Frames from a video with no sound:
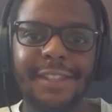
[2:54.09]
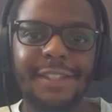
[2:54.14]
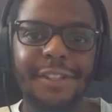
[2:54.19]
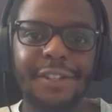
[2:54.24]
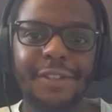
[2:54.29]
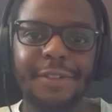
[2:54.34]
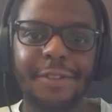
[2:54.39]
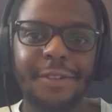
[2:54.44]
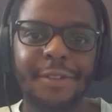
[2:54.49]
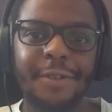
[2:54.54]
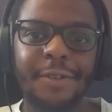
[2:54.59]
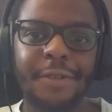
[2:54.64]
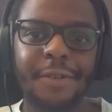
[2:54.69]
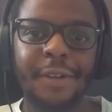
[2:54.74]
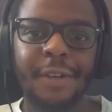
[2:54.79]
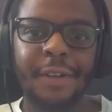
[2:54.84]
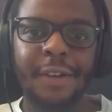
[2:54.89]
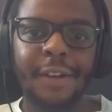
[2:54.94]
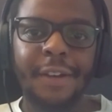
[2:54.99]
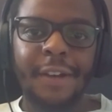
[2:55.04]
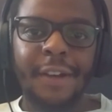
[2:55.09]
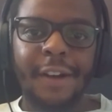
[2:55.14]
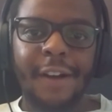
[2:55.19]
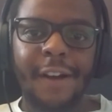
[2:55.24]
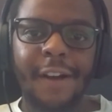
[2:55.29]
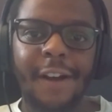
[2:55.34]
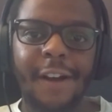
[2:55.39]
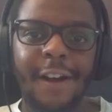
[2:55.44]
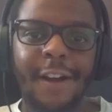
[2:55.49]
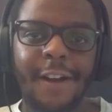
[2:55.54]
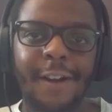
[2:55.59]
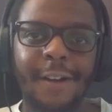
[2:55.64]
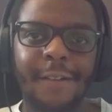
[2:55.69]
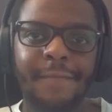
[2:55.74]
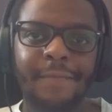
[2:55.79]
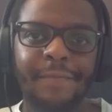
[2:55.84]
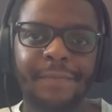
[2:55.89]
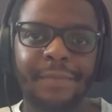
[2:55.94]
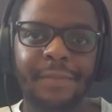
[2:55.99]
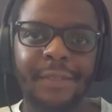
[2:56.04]
to do
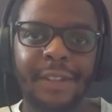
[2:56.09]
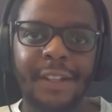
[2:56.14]
um,